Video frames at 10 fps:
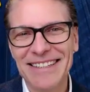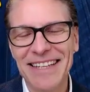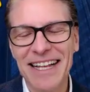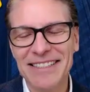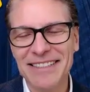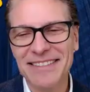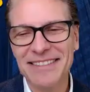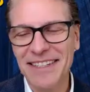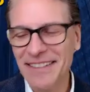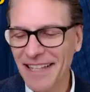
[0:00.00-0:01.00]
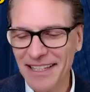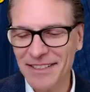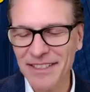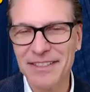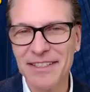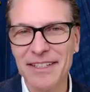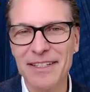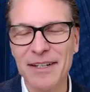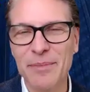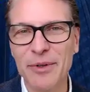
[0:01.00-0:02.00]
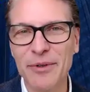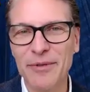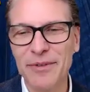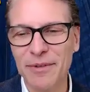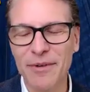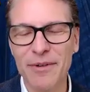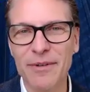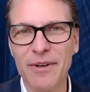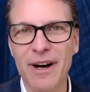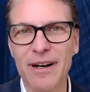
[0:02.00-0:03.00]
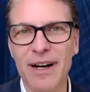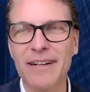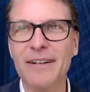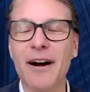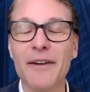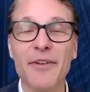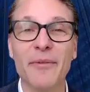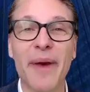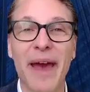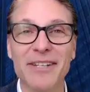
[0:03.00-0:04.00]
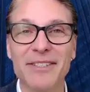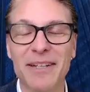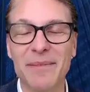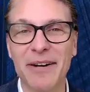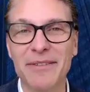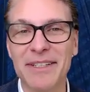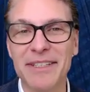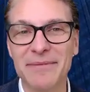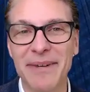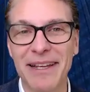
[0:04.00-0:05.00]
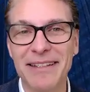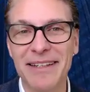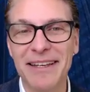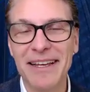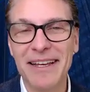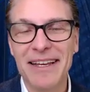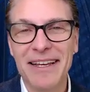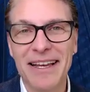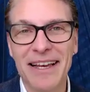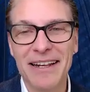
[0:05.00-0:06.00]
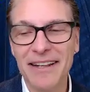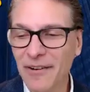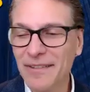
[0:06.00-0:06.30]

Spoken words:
That's just a proof of your passion about this, man. And